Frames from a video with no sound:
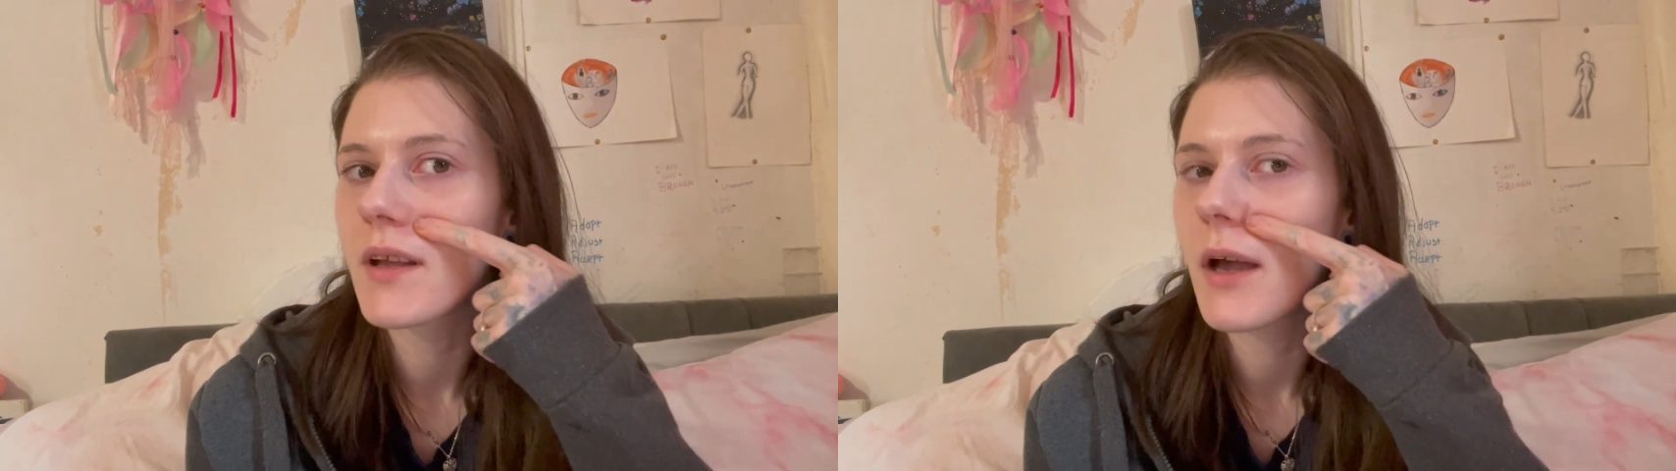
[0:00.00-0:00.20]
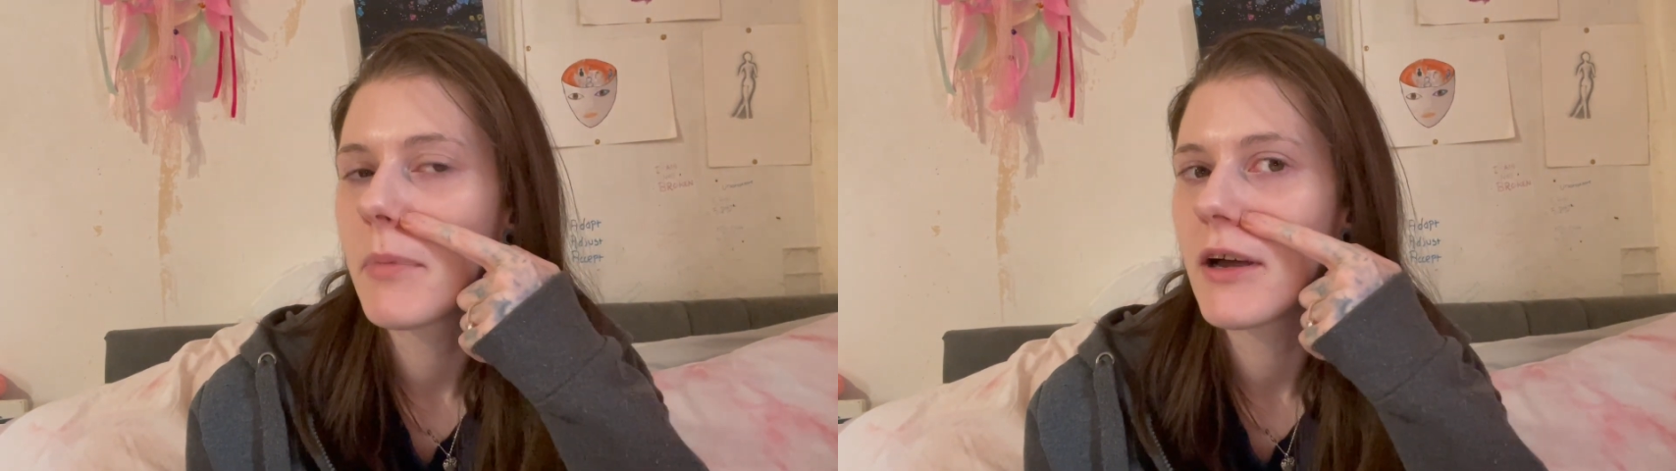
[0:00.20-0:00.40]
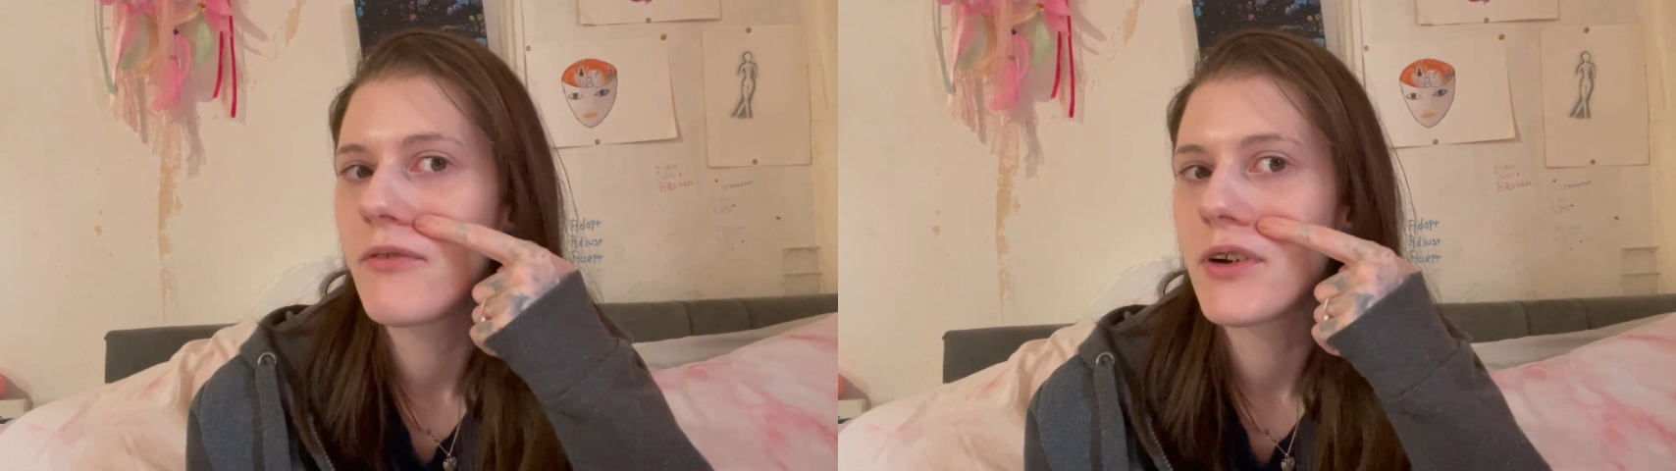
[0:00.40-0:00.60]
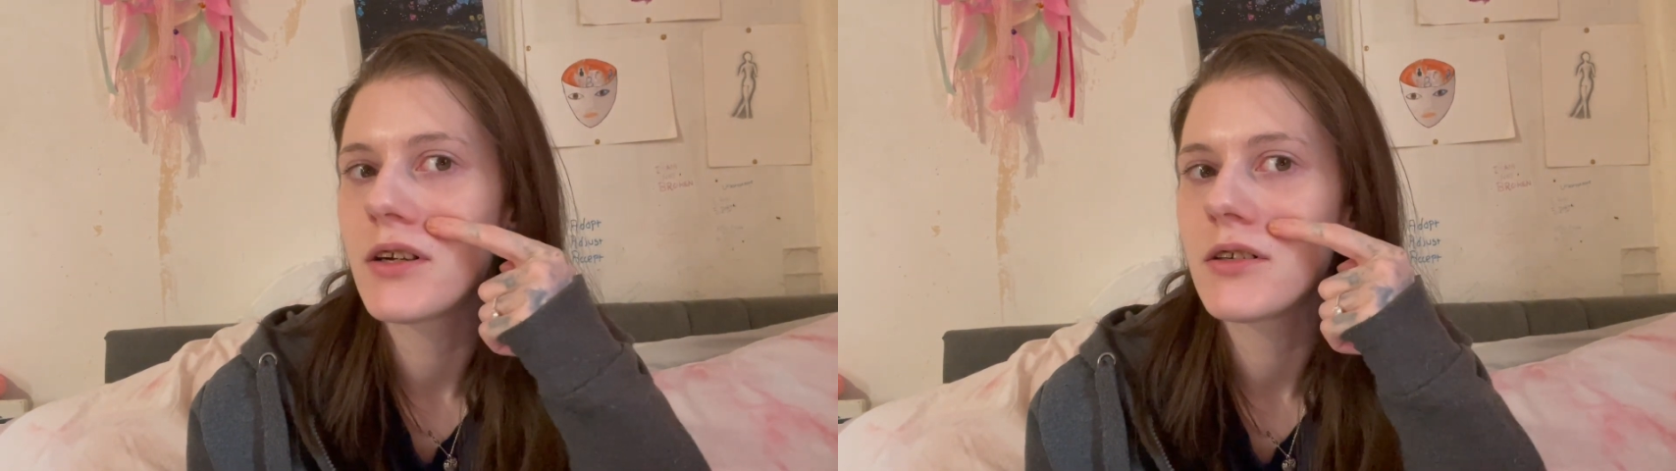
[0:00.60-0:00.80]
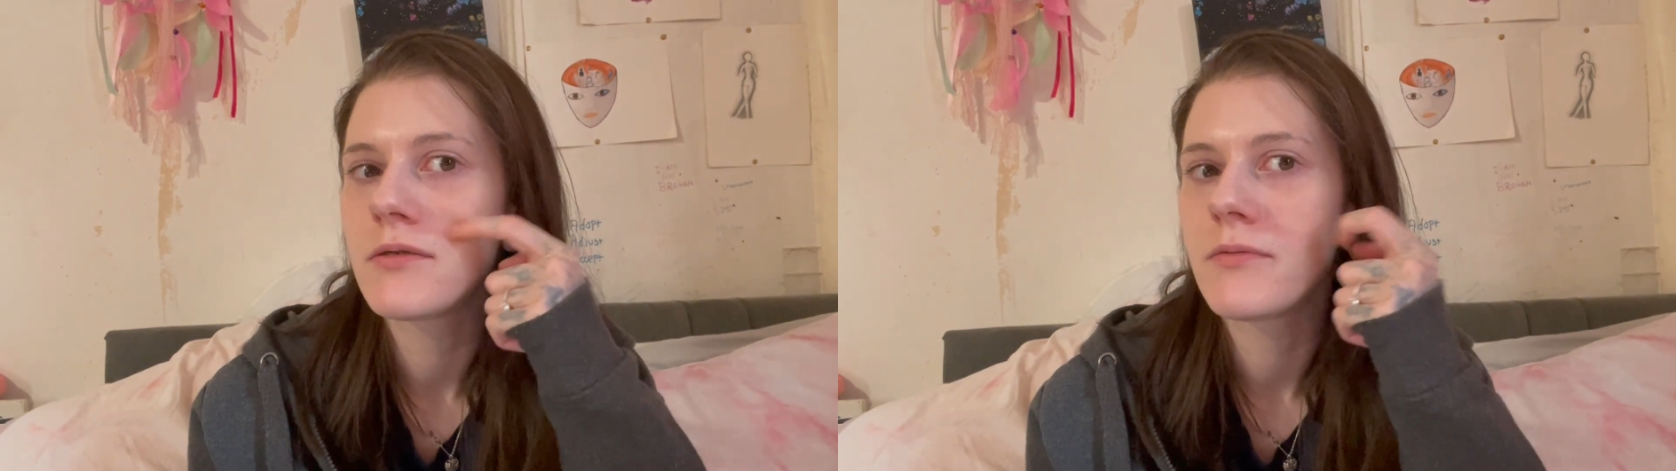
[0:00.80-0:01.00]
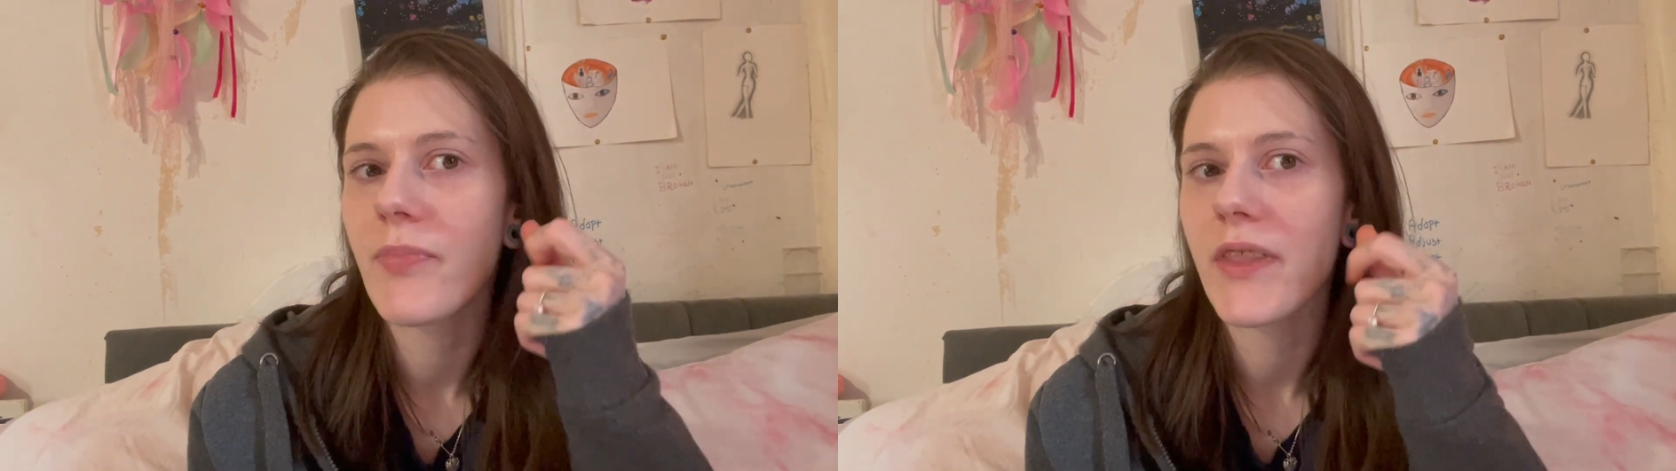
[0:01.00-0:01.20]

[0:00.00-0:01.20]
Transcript: a bit of a,